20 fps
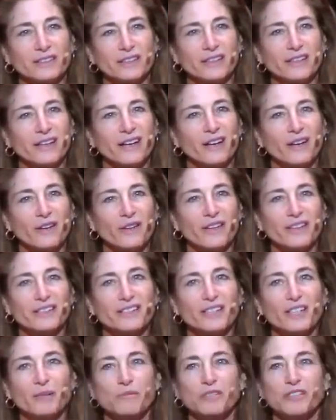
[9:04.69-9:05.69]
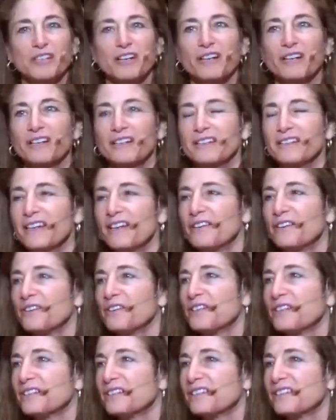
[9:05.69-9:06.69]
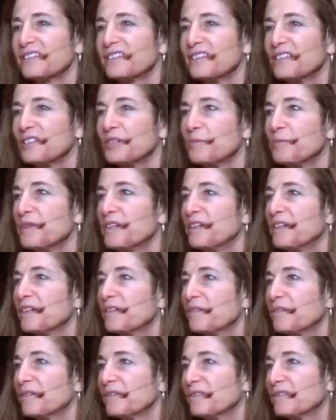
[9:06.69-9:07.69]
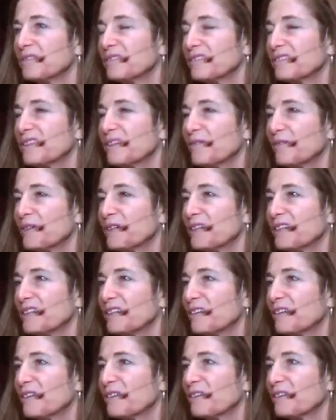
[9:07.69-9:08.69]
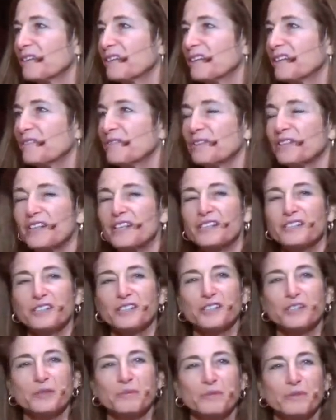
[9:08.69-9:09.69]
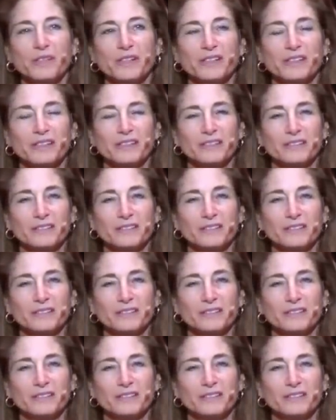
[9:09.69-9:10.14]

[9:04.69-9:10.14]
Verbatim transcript: and how that same shine and tenderness is in each being that we are in relationship with.